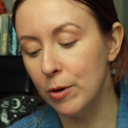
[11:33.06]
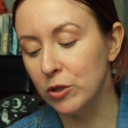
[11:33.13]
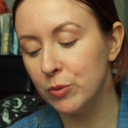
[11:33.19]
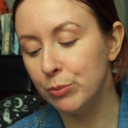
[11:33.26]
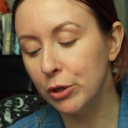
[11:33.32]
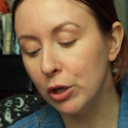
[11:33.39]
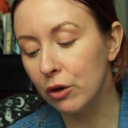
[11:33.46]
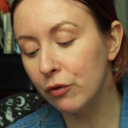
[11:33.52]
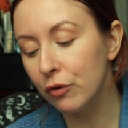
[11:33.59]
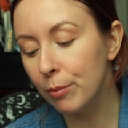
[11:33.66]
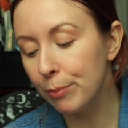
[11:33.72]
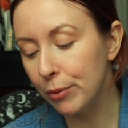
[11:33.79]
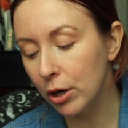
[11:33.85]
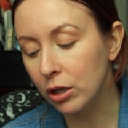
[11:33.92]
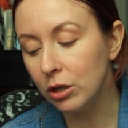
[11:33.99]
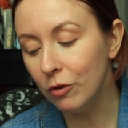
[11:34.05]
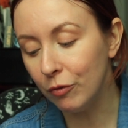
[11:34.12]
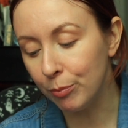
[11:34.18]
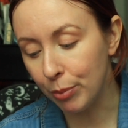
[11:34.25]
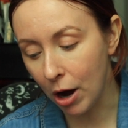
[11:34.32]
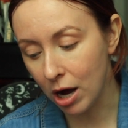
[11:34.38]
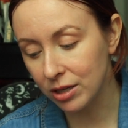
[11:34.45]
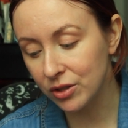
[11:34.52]
most beautiful book you've
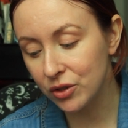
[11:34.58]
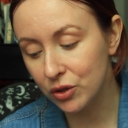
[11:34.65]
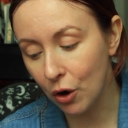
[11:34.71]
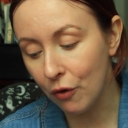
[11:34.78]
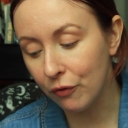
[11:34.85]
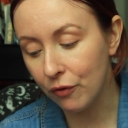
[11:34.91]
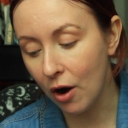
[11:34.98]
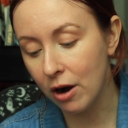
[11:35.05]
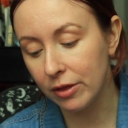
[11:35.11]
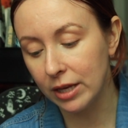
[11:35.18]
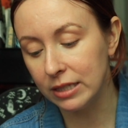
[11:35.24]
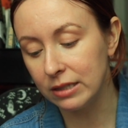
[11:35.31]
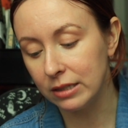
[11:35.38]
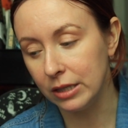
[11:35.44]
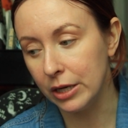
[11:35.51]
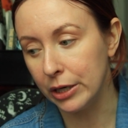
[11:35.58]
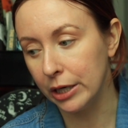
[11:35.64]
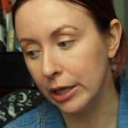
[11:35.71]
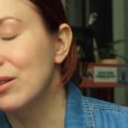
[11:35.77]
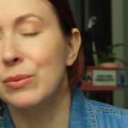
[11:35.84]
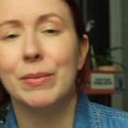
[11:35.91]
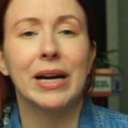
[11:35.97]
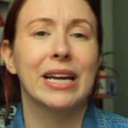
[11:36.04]
bought so far this year.
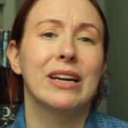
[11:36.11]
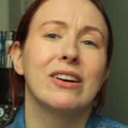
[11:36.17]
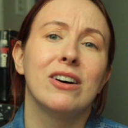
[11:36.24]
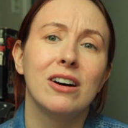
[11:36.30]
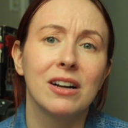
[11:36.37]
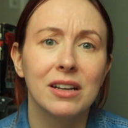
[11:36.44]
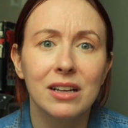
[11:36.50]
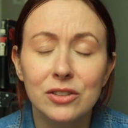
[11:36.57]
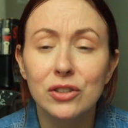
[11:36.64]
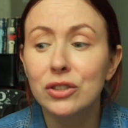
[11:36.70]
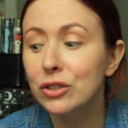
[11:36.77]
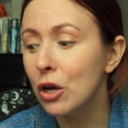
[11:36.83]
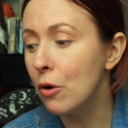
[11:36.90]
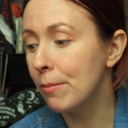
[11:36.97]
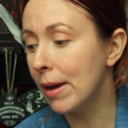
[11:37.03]
Oh my God, so